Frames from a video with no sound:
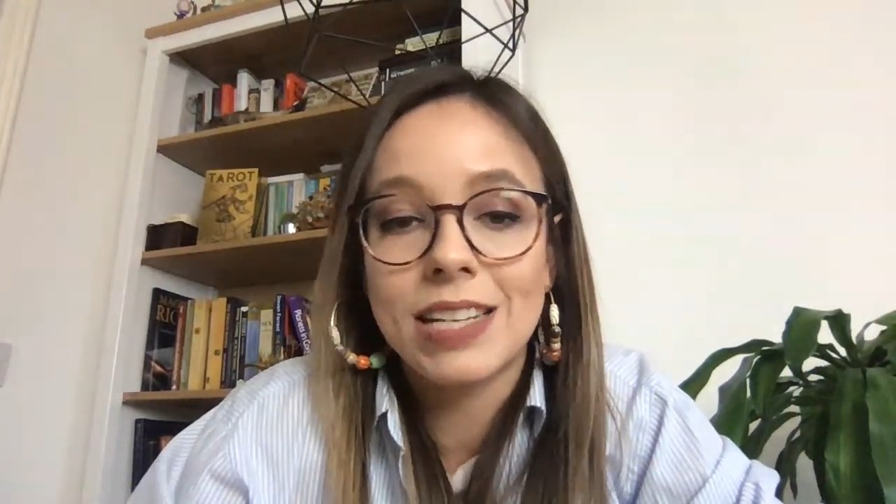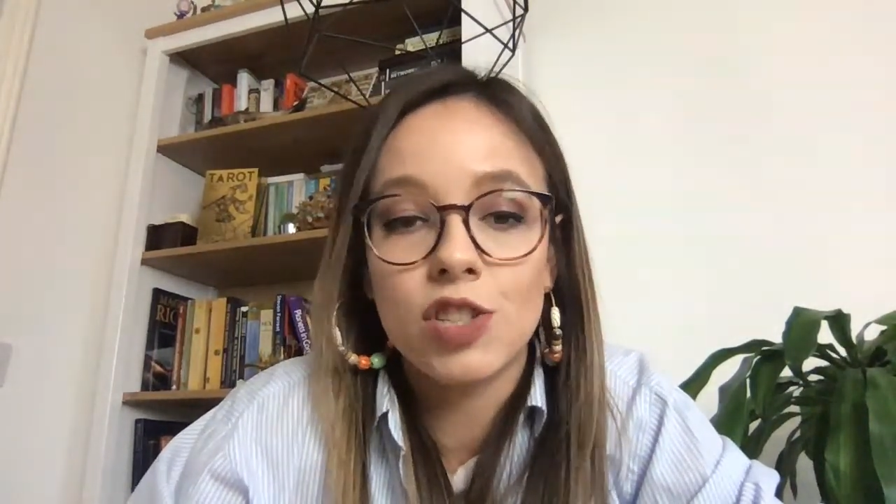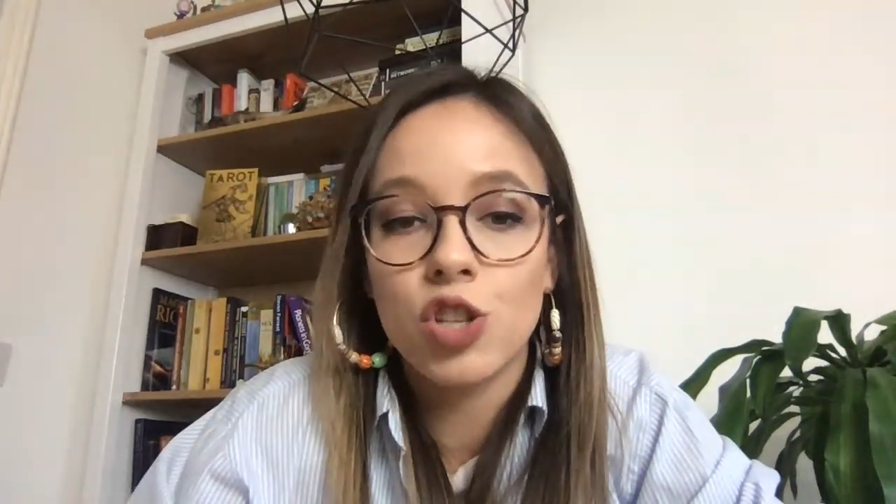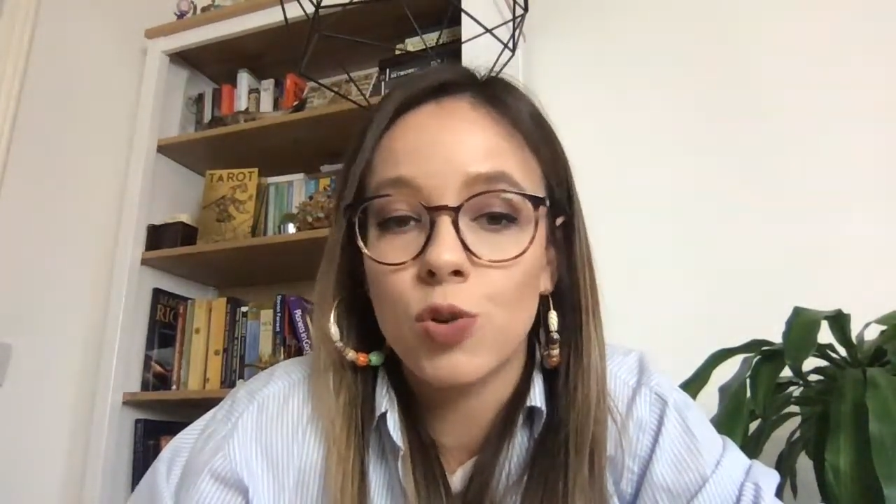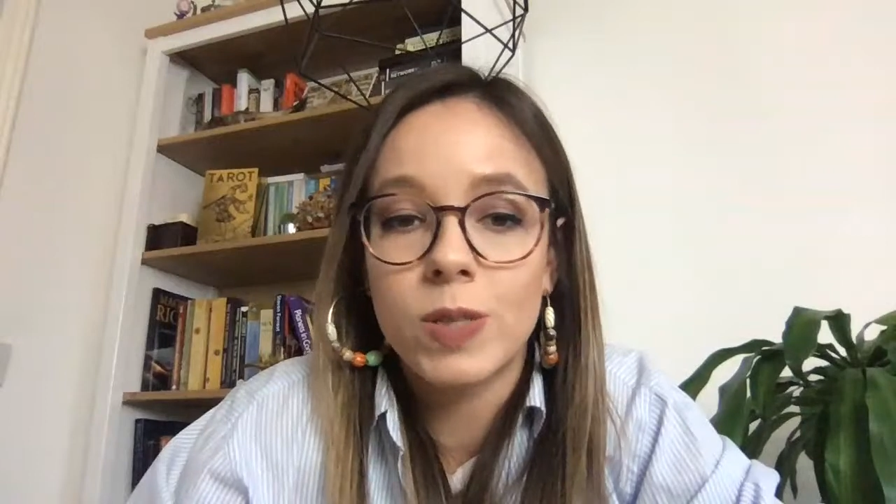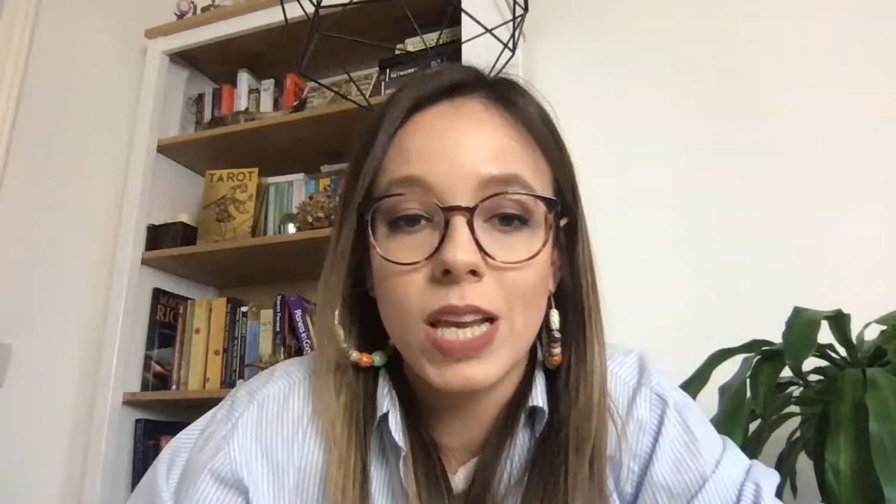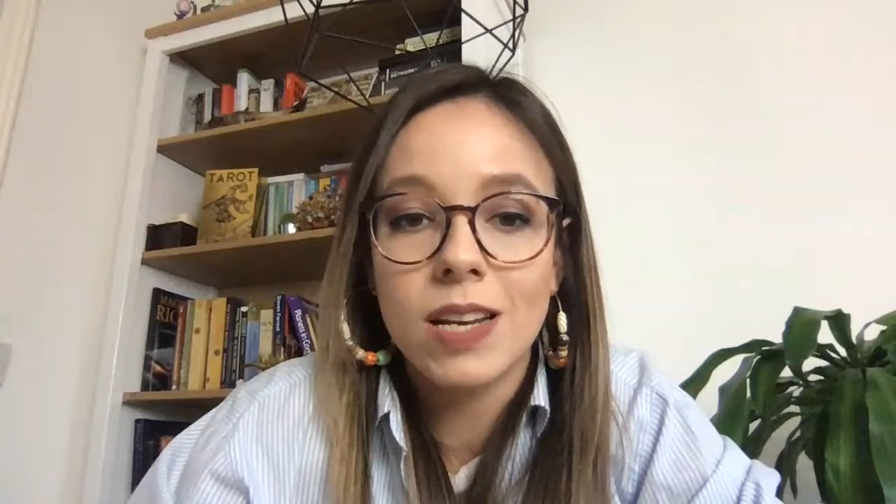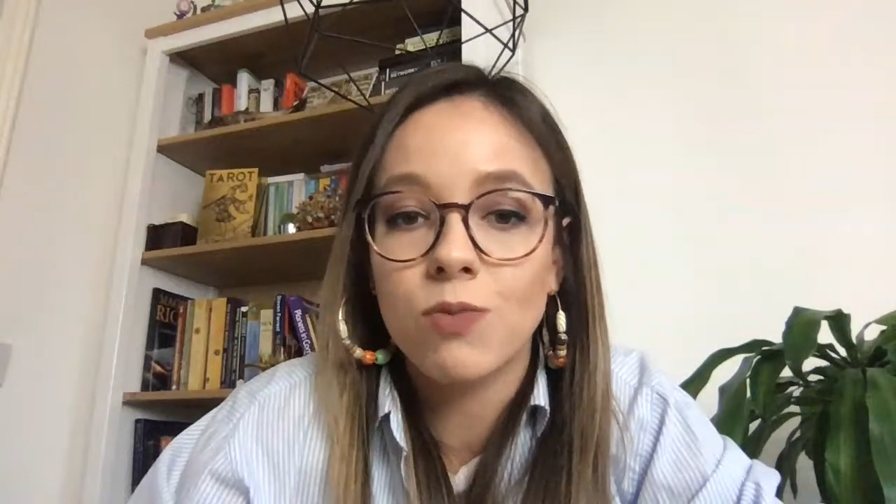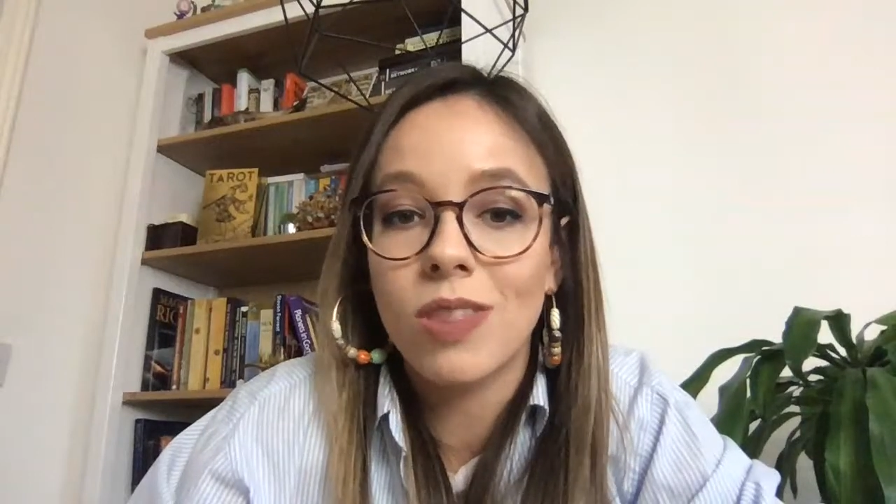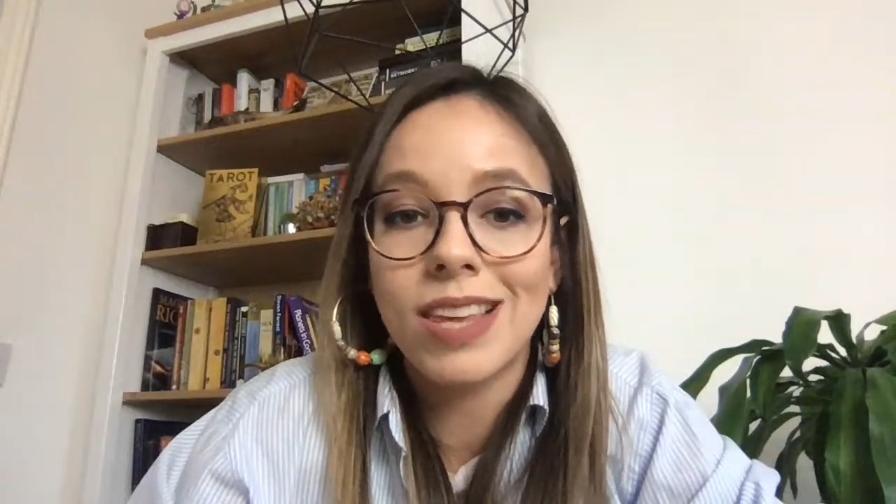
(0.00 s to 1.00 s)

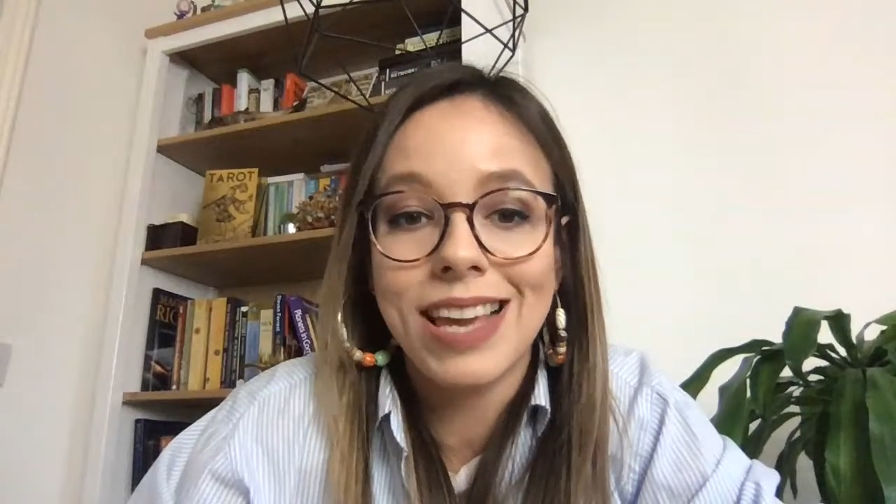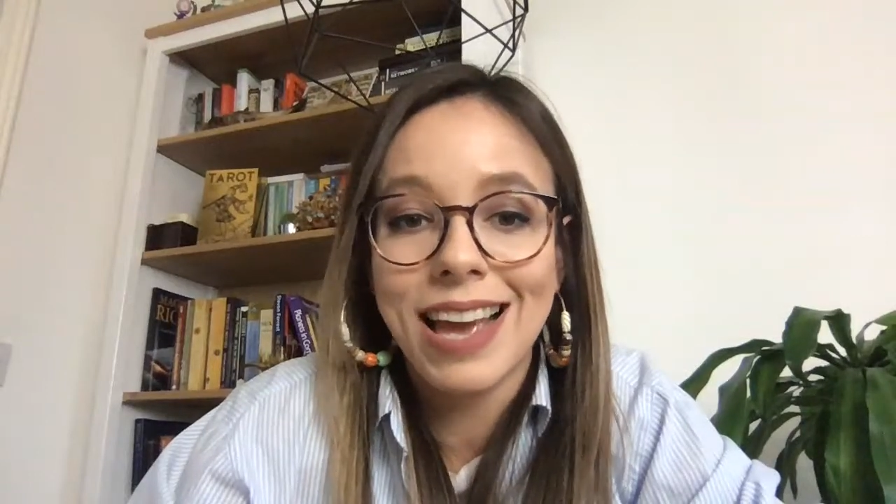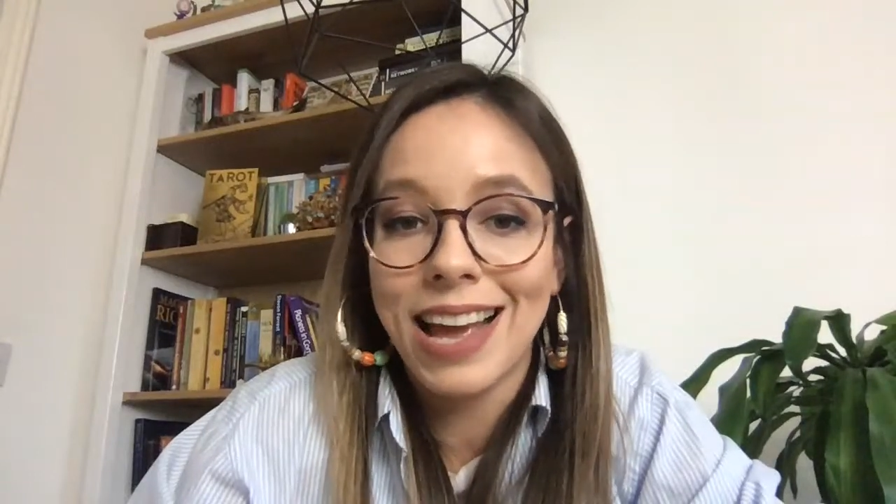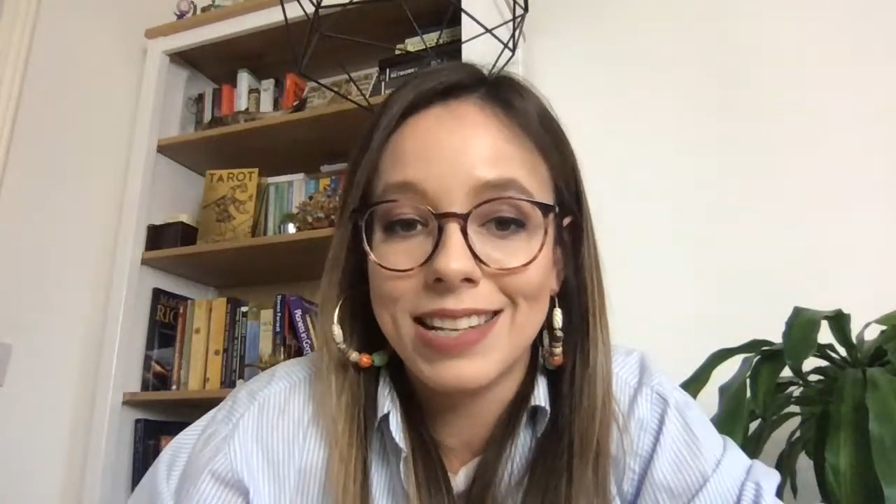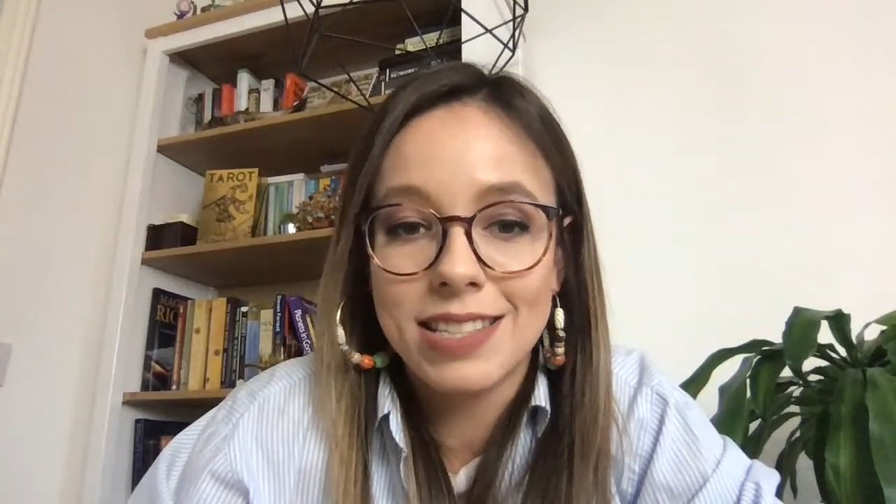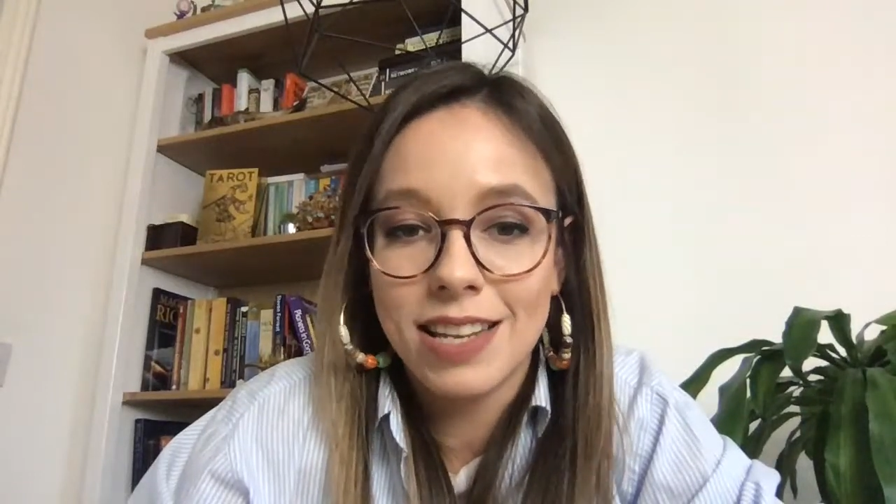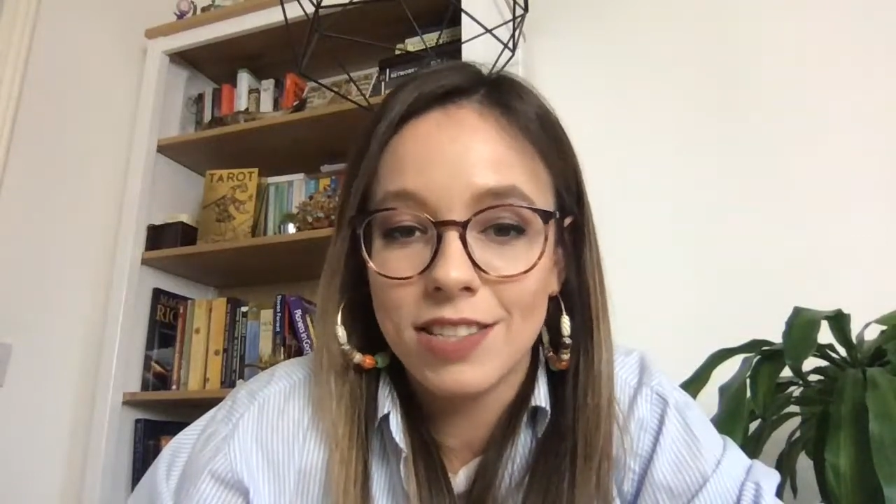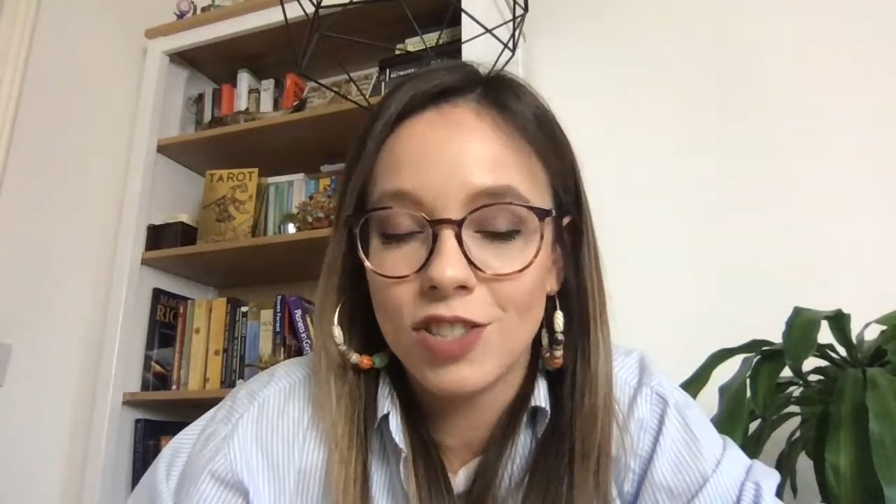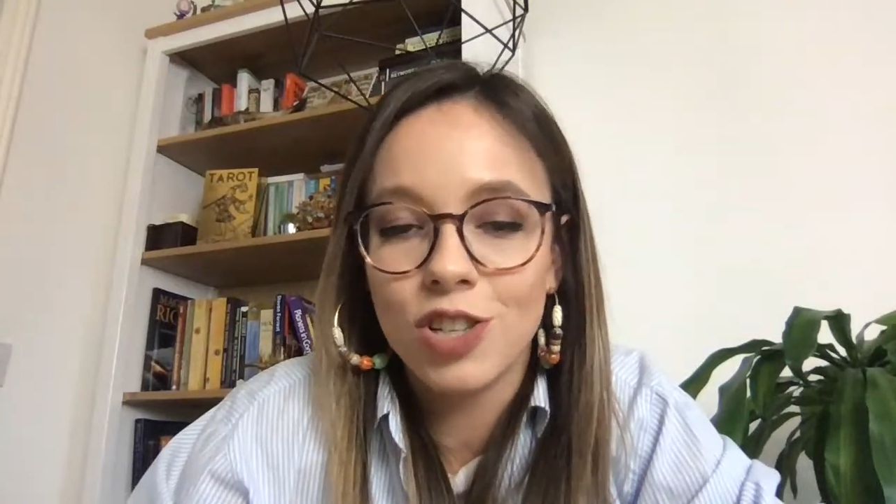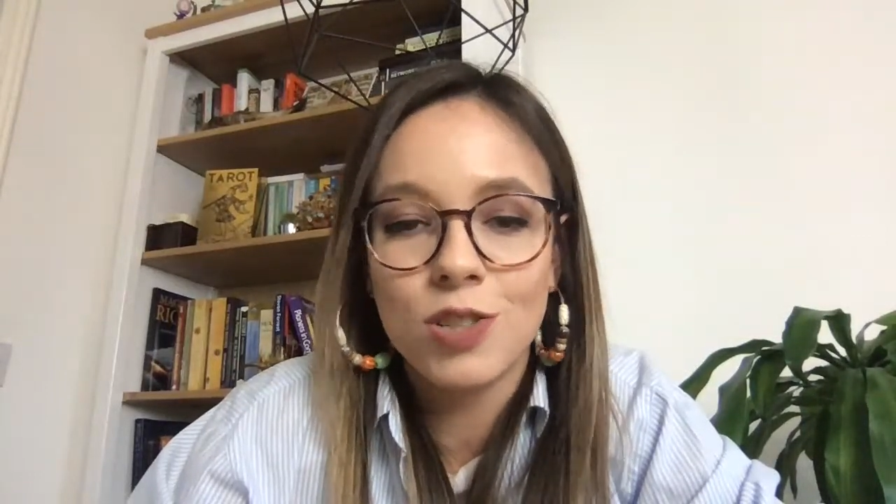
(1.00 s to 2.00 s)
associated with the
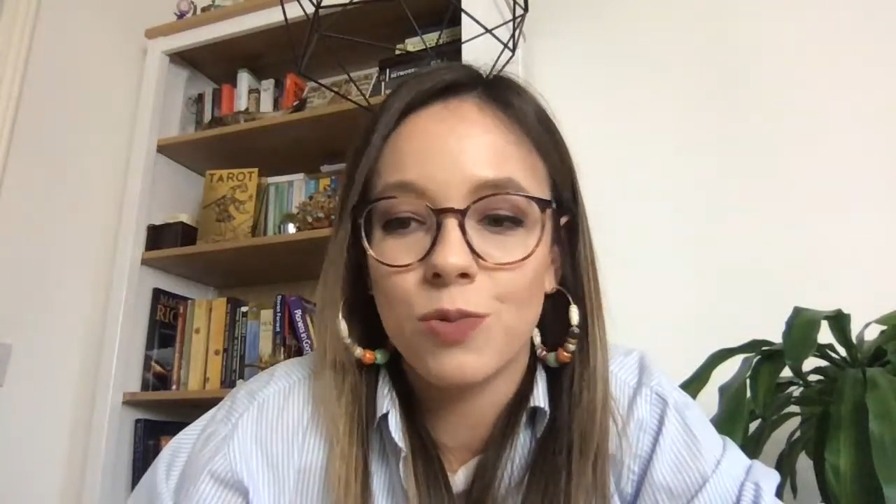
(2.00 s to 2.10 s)
ancestors,